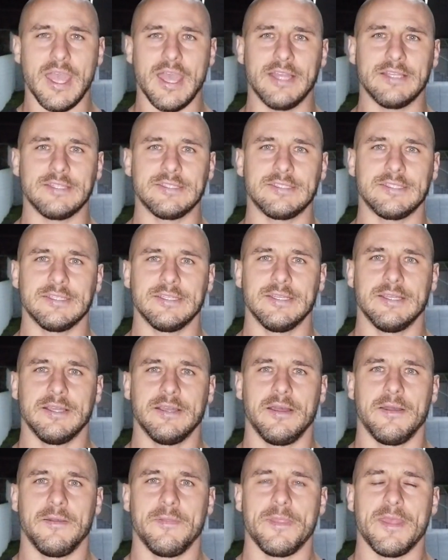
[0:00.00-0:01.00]
And
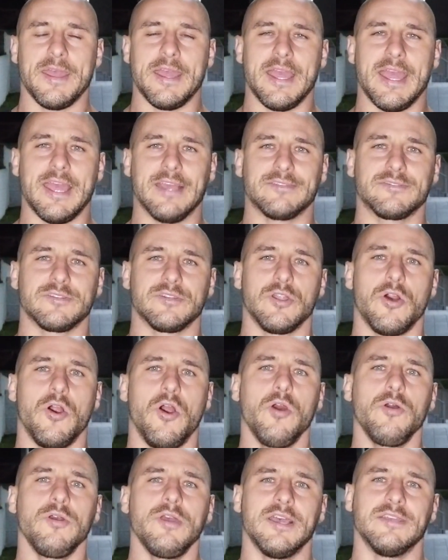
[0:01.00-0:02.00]
as
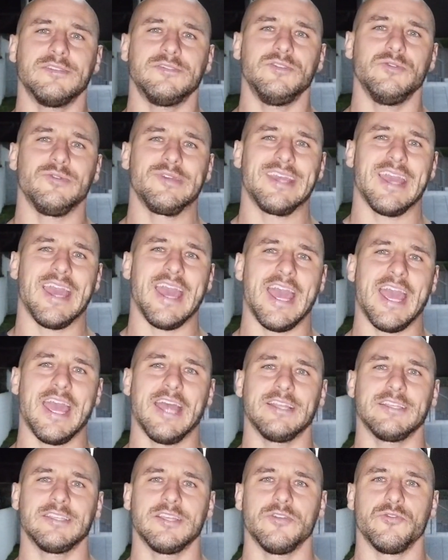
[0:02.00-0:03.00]
long as you
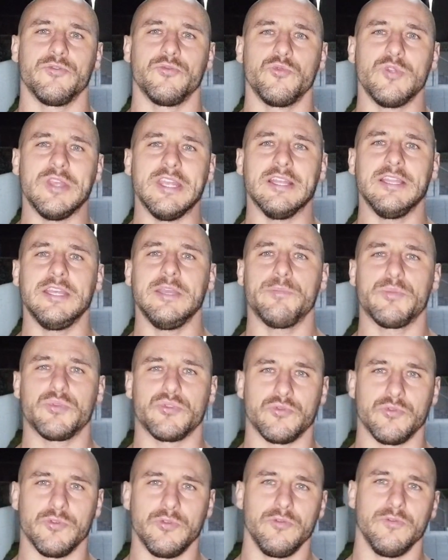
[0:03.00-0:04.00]
can't really
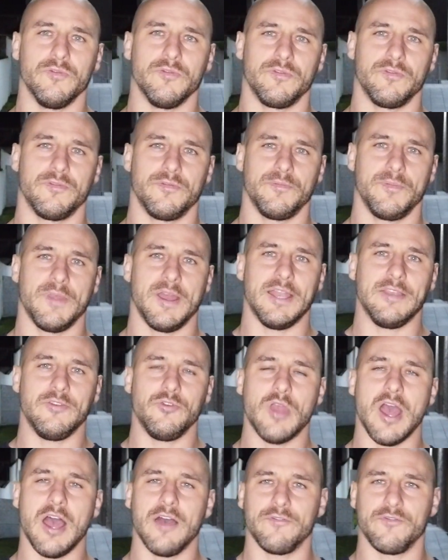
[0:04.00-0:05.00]
prove
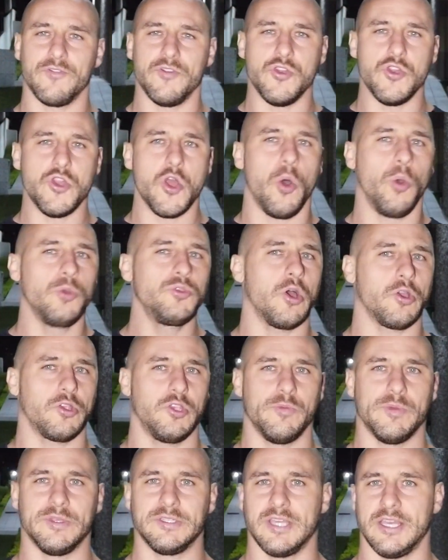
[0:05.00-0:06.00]
and you have no
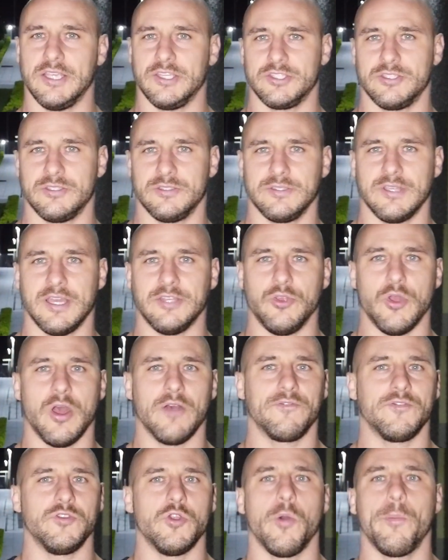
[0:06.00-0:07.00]
documentation and you
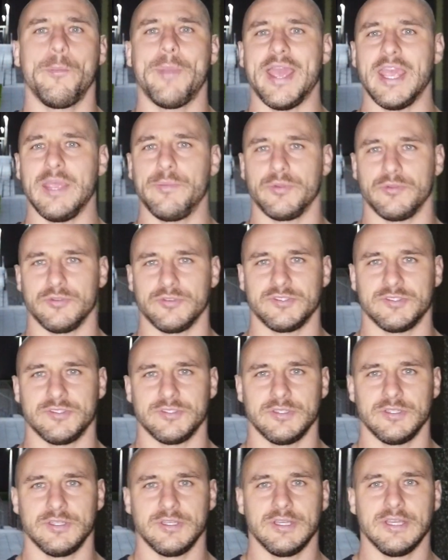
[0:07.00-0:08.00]
have no
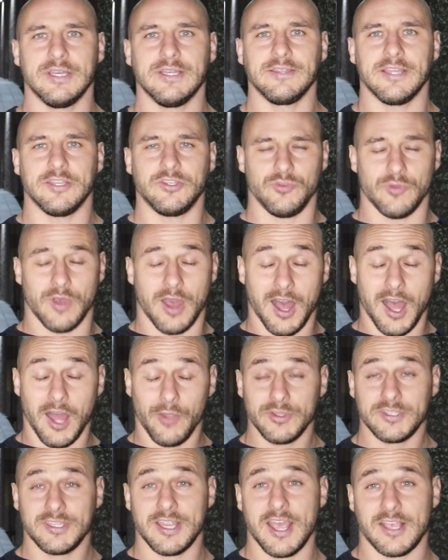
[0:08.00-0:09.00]
papers that you
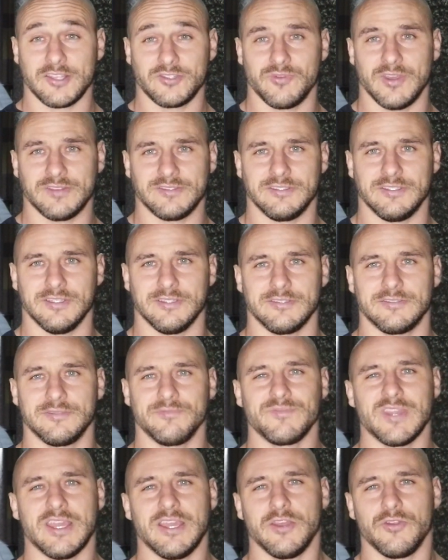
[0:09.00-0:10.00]
are a tax
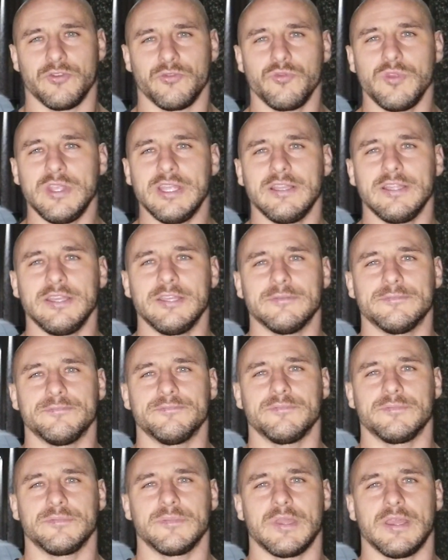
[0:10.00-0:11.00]
resident, really
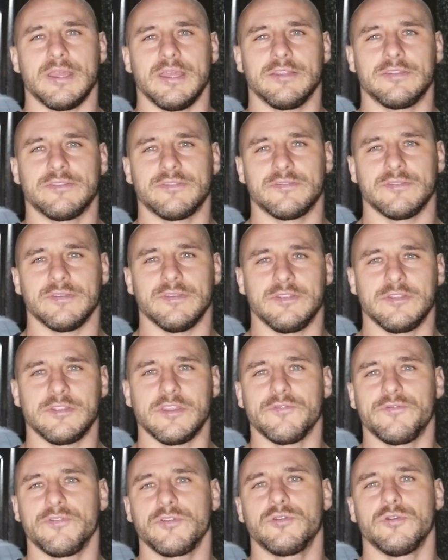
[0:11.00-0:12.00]
it's
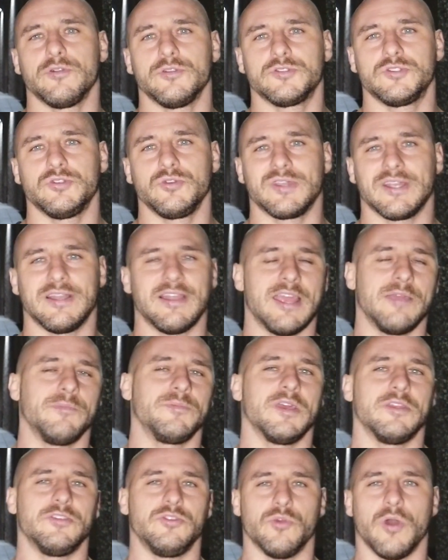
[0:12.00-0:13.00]
difficult to
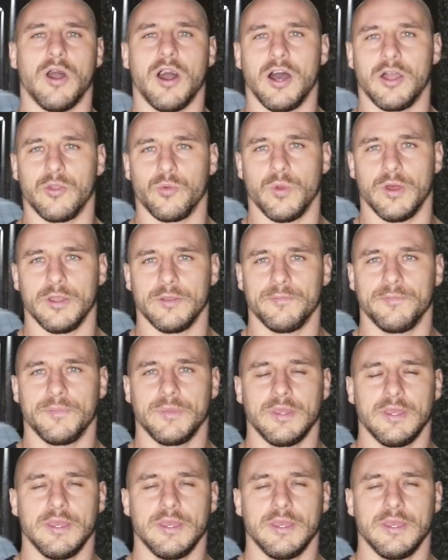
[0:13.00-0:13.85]
claim that you are one.